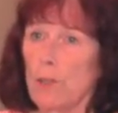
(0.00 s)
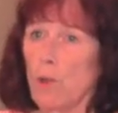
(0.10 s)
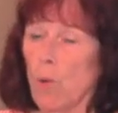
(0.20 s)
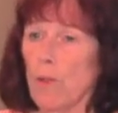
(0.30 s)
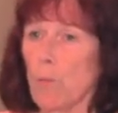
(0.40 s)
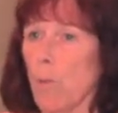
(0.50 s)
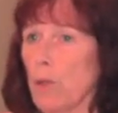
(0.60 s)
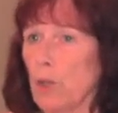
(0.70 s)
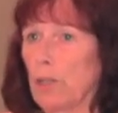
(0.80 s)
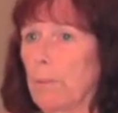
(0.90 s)
we know that when
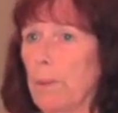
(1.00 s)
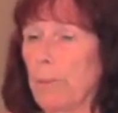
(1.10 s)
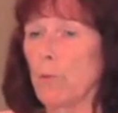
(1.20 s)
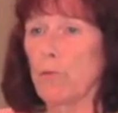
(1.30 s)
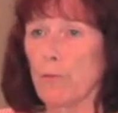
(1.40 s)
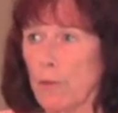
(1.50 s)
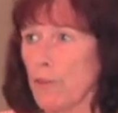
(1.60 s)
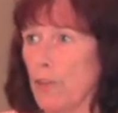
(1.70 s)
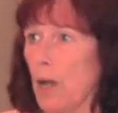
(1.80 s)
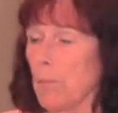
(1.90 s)
we look at people who
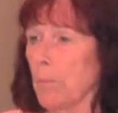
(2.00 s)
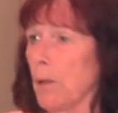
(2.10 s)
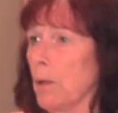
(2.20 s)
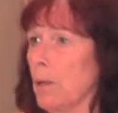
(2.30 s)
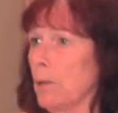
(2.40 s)
first come